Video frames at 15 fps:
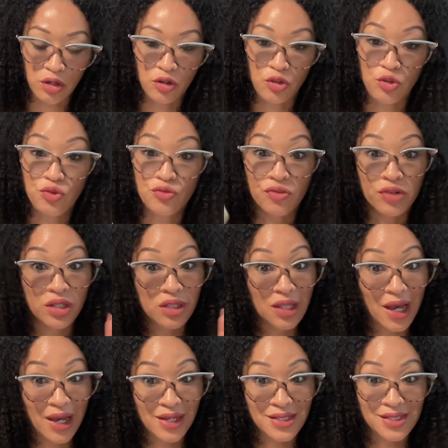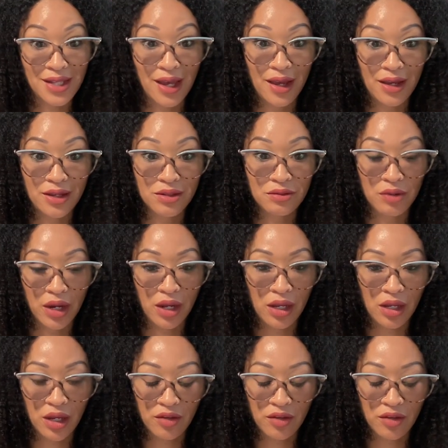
You've realized that, right?